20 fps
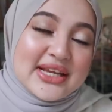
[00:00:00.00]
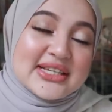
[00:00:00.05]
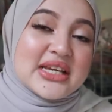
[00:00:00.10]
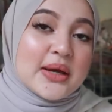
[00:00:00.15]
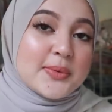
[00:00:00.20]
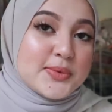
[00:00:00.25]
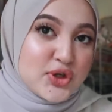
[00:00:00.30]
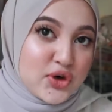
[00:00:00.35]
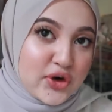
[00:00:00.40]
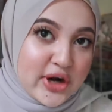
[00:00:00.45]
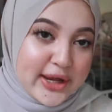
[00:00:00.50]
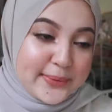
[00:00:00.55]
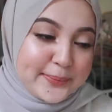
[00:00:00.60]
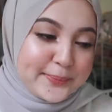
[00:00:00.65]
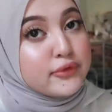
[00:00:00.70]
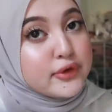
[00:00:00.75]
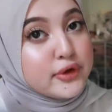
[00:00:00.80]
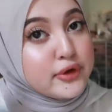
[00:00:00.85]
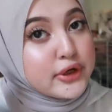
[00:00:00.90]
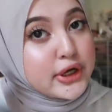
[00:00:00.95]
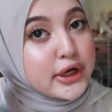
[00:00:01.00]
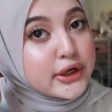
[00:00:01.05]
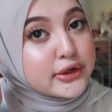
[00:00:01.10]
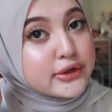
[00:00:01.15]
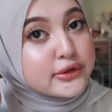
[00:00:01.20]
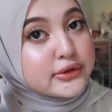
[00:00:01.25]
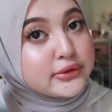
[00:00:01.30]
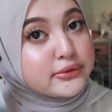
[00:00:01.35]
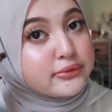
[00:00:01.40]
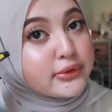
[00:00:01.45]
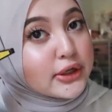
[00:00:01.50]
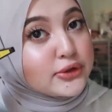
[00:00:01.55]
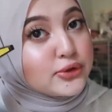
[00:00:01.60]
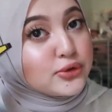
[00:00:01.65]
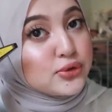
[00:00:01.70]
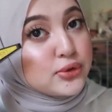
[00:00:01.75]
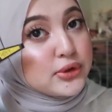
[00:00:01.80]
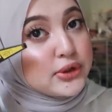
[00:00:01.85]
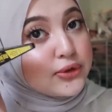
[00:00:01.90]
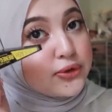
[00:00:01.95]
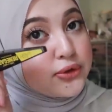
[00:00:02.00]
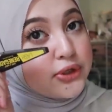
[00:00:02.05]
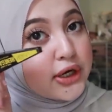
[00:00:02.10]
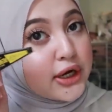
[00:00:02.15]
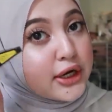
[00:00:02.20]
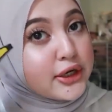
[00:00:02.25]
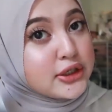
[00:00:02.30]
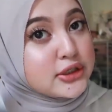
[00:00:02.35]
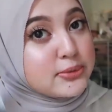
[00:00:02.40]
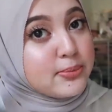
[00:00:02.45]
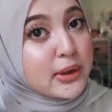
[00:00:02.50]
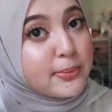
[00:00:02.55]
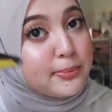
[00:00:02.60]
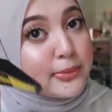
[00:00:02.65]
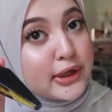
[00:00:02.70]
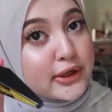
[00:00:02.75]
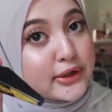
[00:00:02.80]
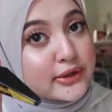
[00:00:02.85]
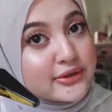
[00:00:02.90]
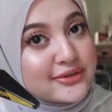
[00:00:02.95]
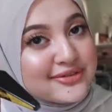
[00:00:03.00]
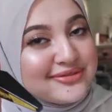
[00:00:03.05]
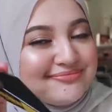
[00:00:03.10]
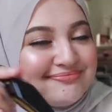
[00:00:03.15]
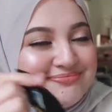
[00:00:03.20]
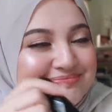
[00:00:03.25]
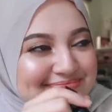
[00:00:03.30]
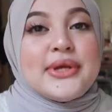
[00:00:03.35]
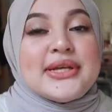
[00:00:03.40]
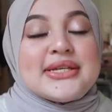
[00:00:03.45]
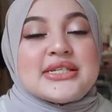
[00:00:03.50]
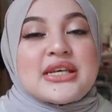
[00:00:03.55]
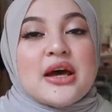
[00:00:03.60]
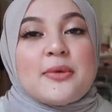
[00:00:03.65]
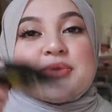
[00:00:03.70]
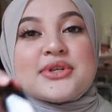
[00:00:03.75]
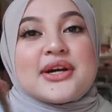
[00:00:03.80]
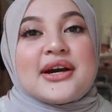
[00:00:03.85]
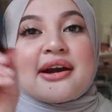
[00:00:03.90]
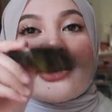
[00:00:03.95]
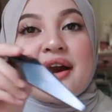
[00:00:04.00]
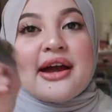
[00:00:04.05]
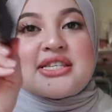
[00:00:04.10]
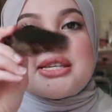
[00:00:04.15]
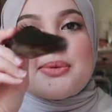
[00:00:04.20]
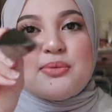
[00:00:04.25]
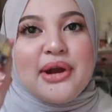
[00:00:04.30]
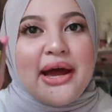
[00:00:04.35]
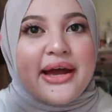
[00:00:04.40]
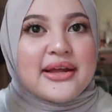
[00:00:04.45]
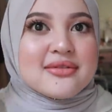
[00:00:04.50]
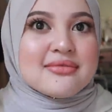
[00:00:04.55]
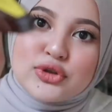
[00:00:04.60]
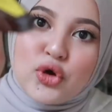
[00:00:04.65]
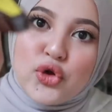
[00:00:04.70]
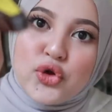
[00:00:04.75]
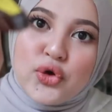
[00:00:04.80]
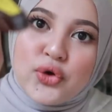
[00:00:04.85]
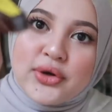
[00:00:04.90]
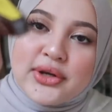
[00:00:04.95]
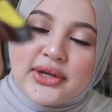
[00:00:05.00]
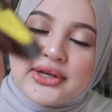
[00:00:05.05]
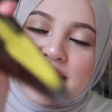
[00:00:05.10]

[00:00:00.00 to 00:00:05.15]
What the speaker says: subscribe. You nak ke? I cucuk you dengan this butt plug. Please subscribe sebelum I tonyoh